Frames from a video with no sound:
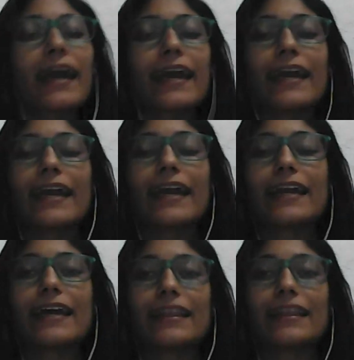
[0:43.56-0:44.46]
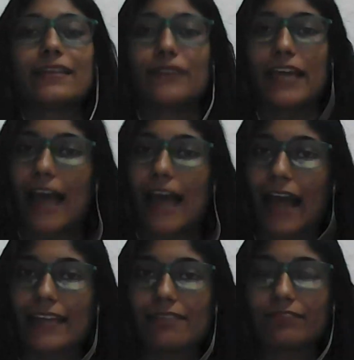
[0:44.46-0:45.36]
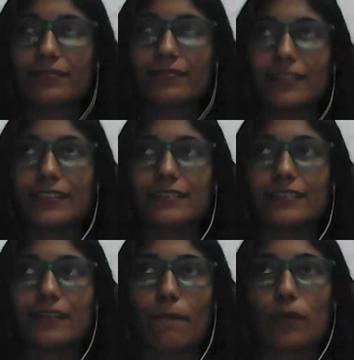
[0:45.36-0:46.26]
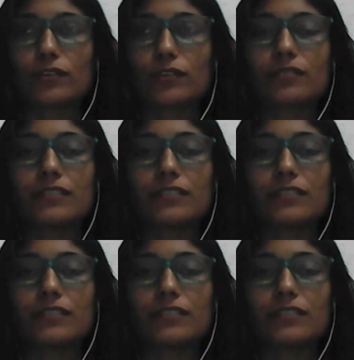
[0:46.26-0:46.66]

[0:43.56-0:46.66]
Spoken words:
and I live in Cali, in San Bosco.